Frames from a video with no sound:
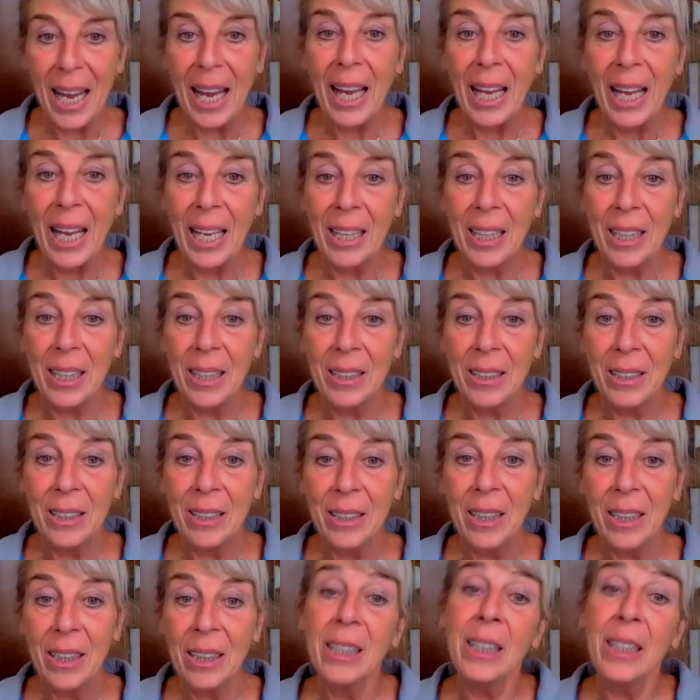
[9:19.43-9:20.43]
and
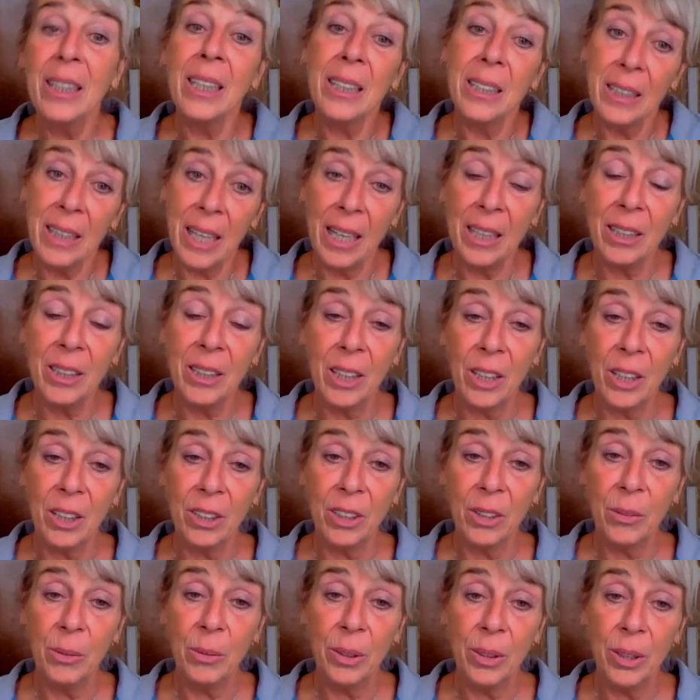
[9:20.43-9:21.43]
the
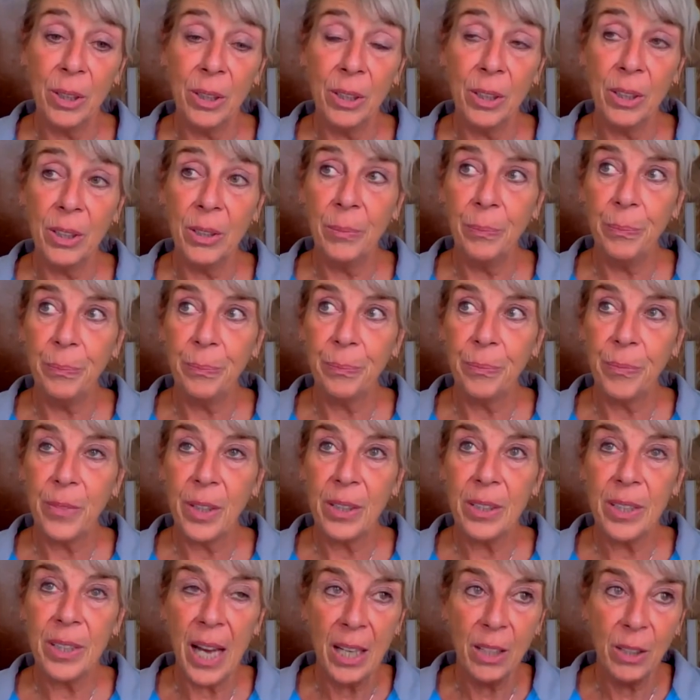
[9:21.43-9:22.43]
other
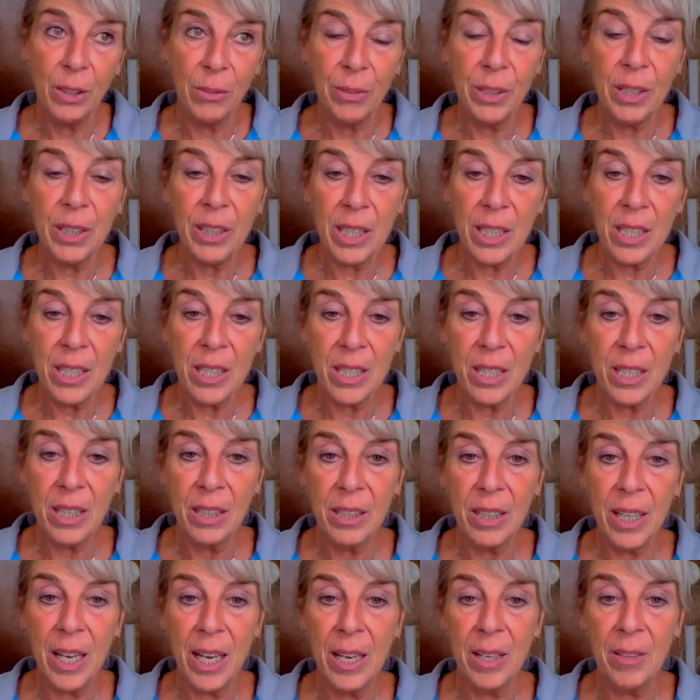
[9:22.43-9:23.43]
side of it is
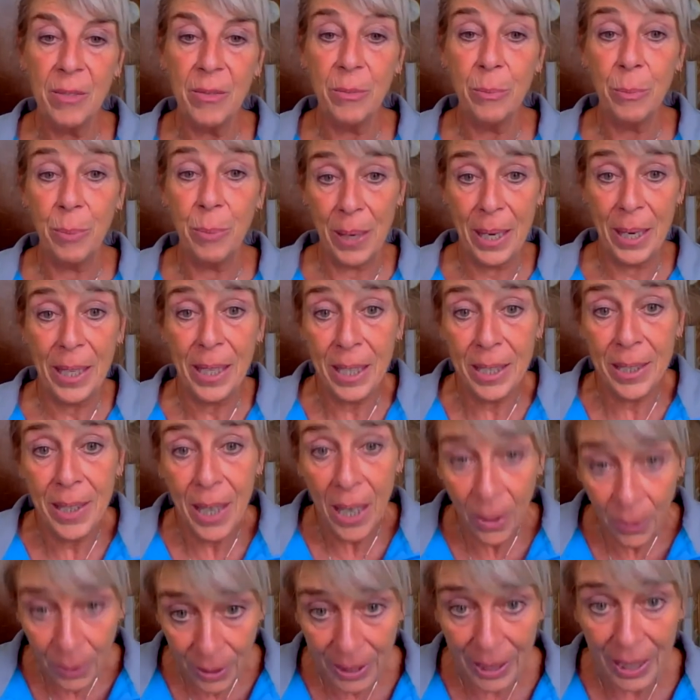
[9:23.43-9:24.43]
they break it
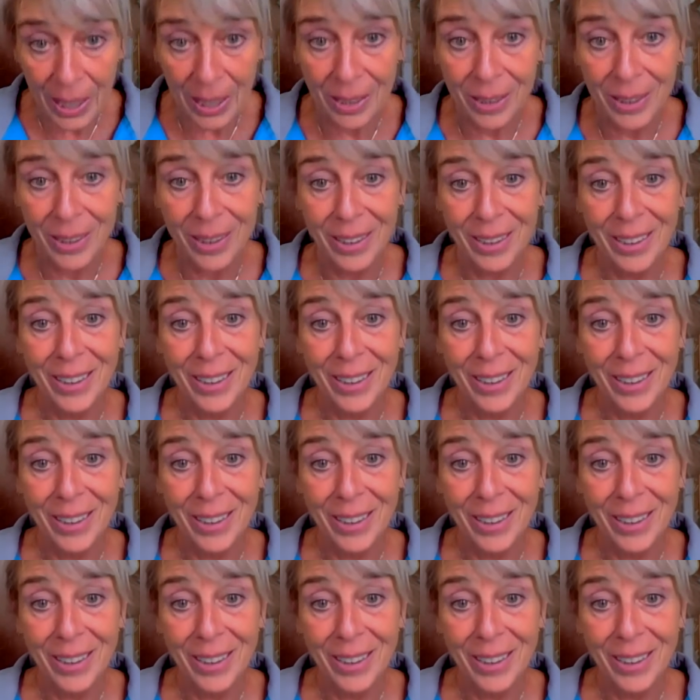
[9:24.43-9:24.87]
down again.